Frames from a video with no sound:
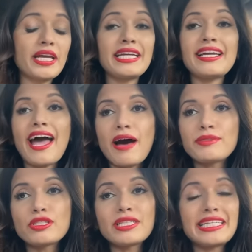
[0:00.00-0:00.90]
He
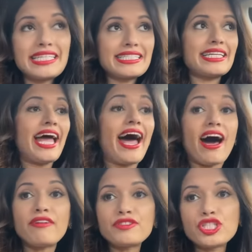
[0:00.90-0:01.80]
absolutely doesn't
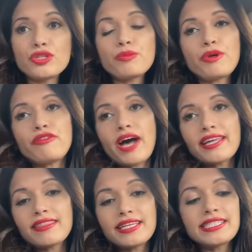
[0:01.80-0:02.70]
have to
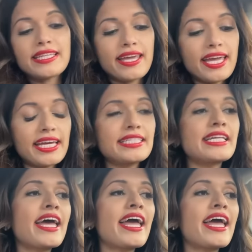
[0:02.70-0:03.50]
provide these things.